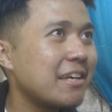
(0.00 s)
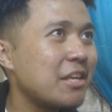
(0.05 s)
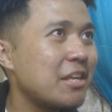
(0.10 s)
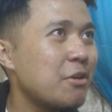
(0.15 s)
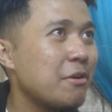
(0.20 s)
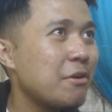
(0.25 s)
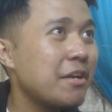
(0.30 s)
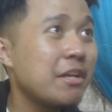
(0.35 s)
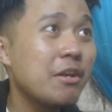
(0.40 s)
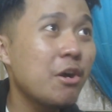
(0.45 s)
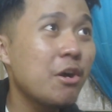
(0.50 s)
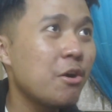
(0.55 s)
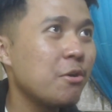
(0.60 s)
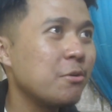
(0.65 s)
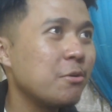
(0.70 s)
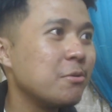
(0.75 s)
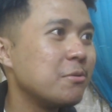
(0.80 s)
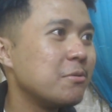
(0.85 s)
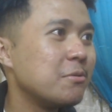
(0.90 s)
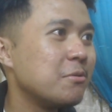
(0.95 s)
you already
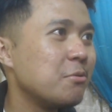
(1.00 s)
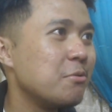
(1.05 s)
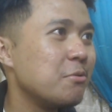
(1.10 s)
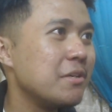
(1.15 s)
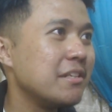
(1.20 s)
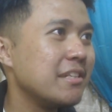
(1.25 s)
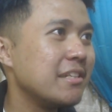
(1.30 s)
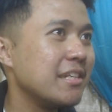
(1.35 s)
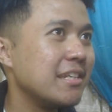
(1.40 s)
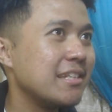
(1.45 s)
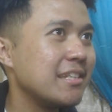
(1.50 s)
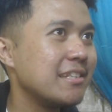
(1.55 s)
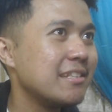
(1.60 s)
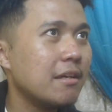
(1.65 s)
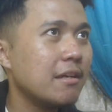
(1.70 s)
know who is it.